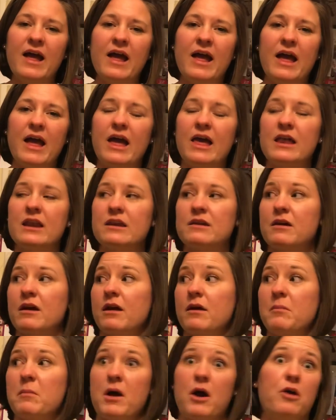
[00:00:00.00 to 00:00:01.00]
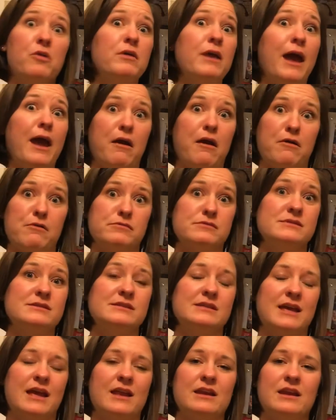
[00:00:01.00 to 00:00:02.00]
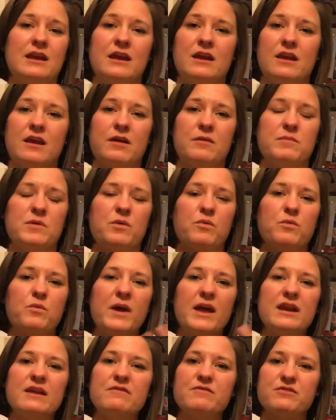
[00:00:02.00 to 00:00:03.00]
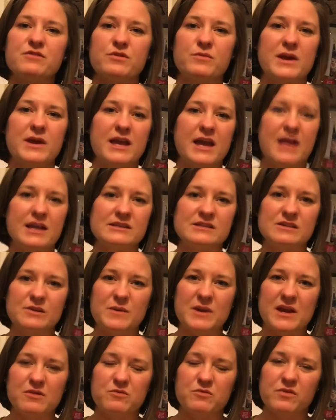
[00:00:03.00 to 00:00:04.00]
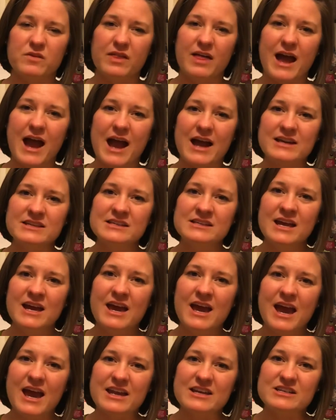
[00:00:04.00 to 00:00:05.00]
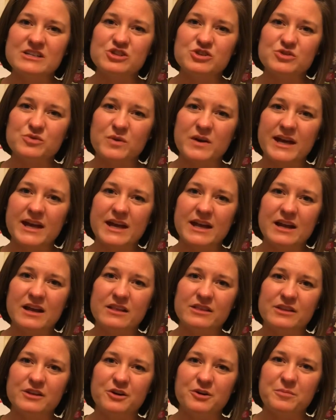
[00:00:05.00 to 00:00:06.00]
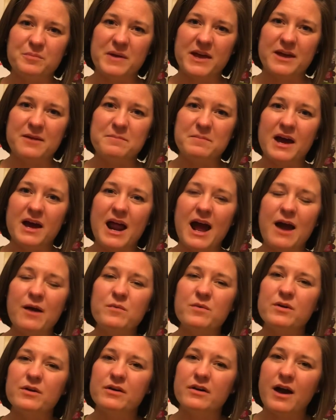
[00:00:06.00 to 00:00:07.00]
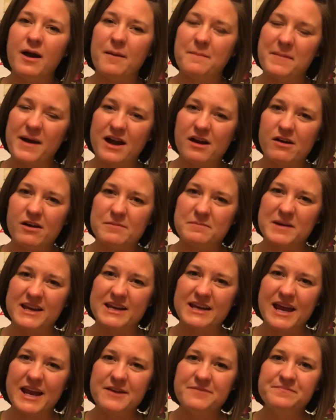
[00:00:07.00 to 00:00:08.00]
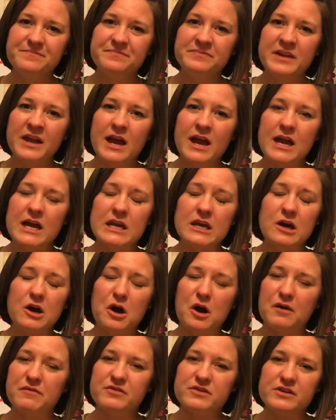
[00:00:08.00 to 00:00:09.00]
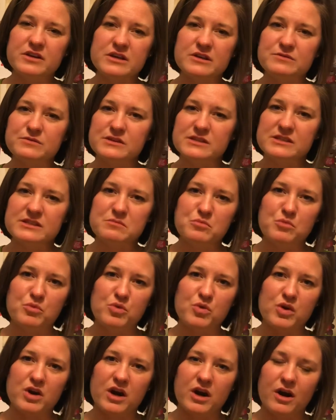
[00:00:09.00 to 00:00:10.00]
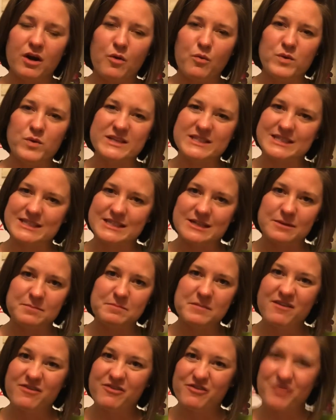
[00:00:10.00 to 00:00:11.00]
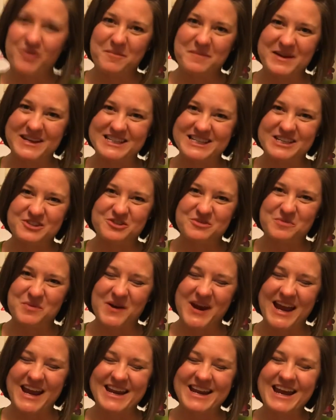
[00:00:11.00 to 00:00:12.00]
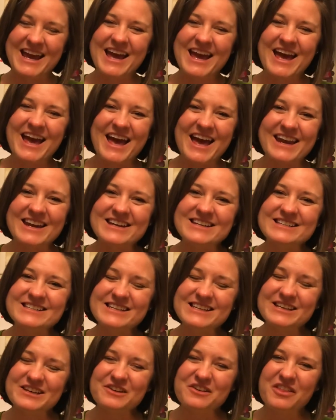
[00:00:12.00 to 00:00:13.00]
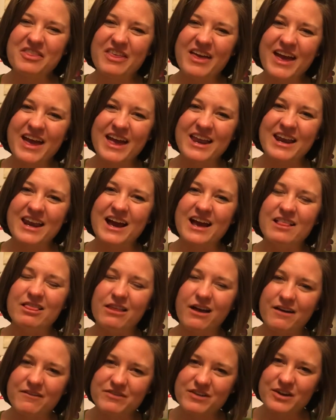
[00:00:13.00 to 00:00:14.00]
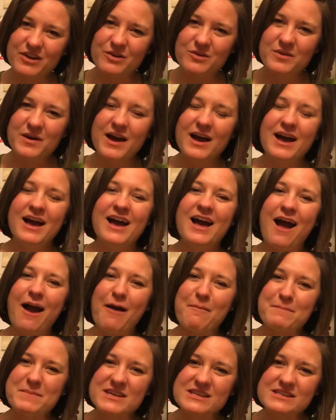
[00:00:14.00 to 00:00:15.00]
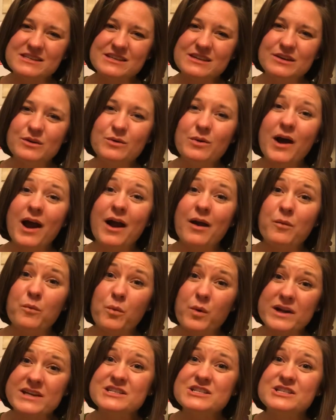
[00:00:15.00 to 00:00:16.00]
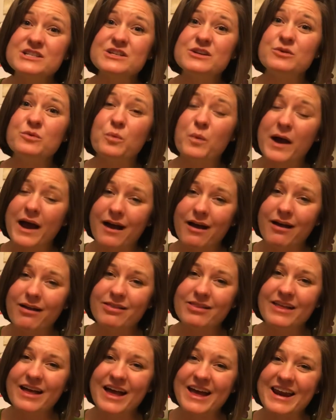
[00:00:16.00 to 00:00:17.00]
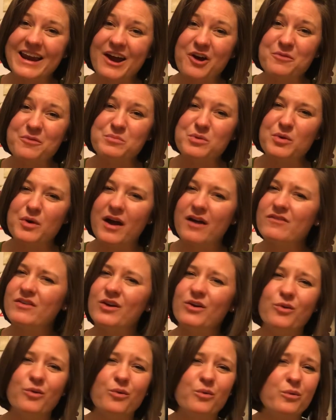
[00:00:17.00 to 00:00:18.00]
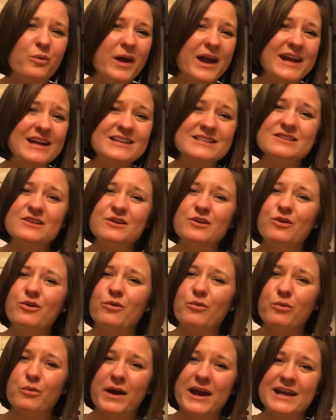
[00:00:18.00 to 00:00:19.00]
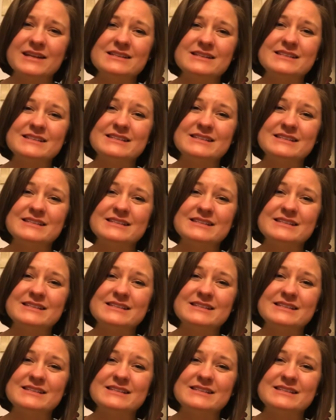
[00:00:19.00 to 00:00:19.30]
and my own house, getting it ready for the weekend so we can relax and enjoy it a little bit. But I will come back on Monday and offer you some more wisdom from my teacher brain, and until then, I love you. I miss you. I wish you well. And I hope you have a great, great